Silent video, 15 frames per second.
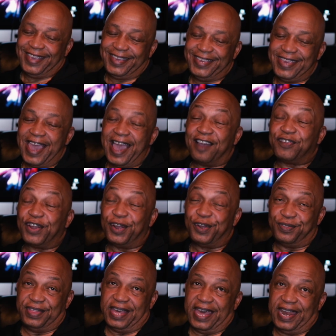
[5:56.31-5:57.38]
Yeah, I've
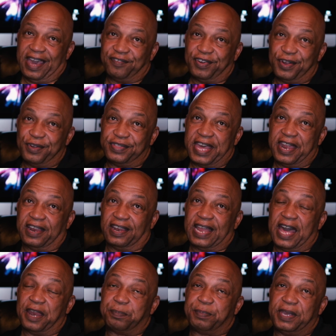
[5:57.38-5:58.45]
heard that. I've heard that a
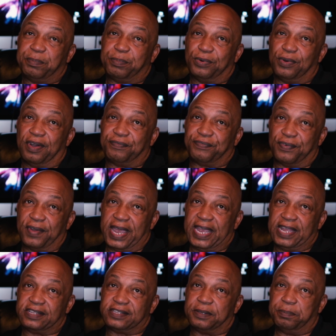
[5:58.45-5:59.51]
lot of people are afraid